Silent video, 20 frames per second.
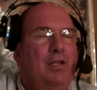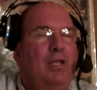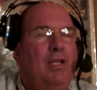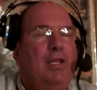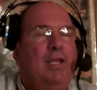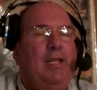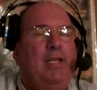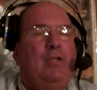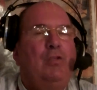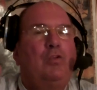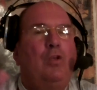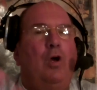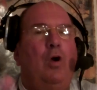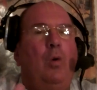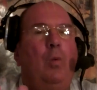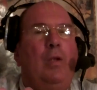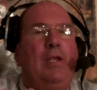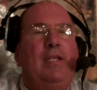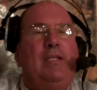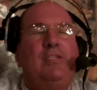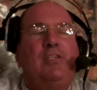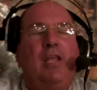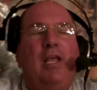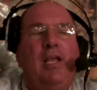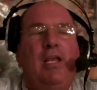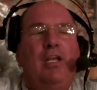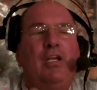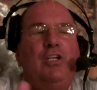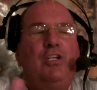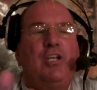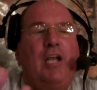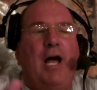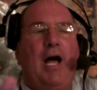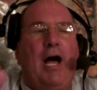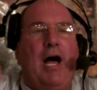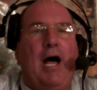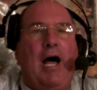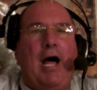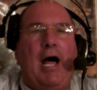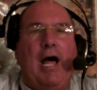He's always
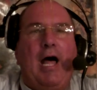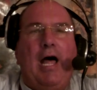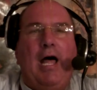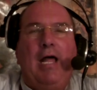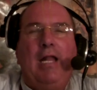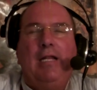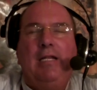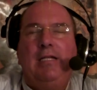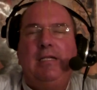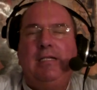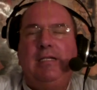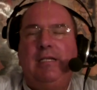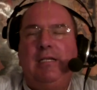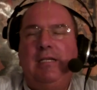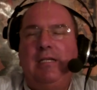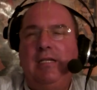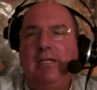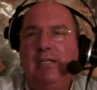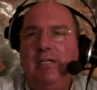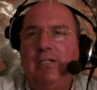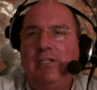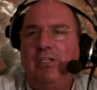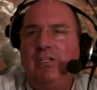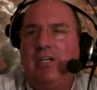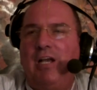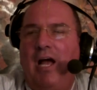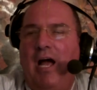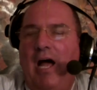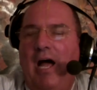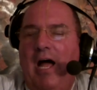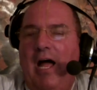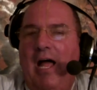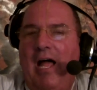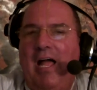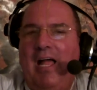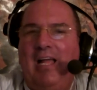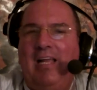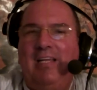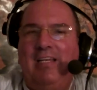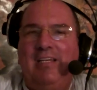Shanti,
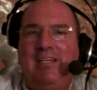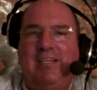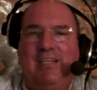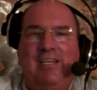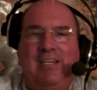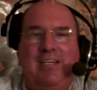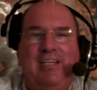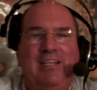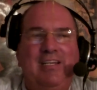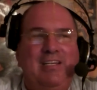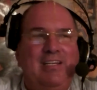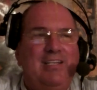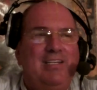Shanti.